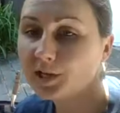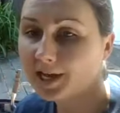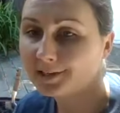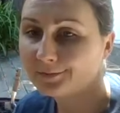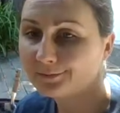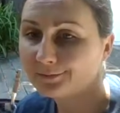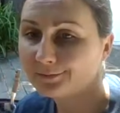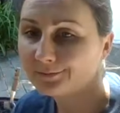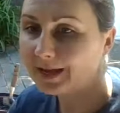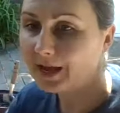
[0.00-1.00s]
kind of
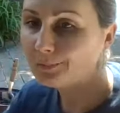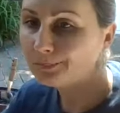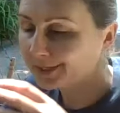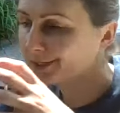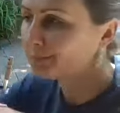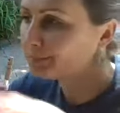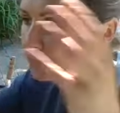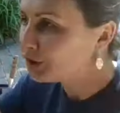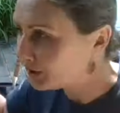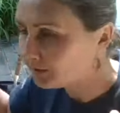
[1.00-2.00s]
how big and
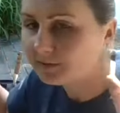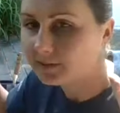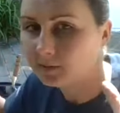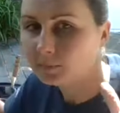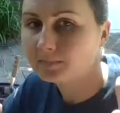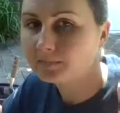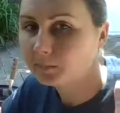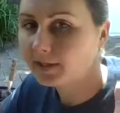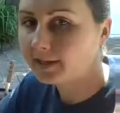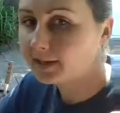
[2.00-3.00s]
bushy the
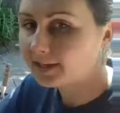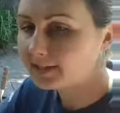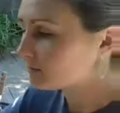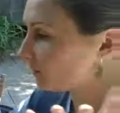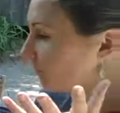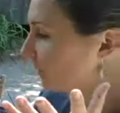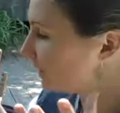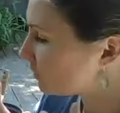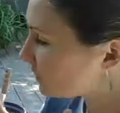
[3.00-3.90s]
plant gets, one thing you